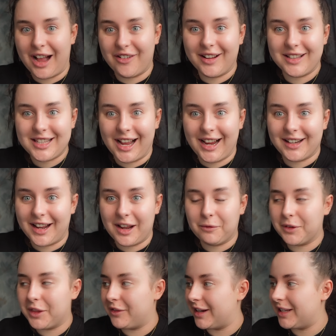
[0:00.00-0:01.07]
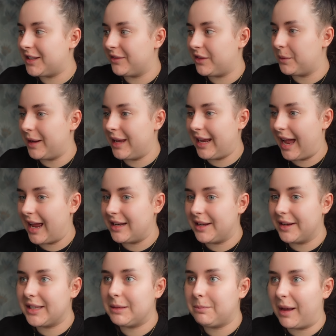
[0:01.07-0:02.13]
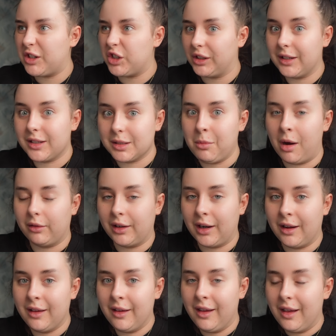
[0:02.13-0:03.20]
how excited I am for the rest of the weekend, especially tomorrow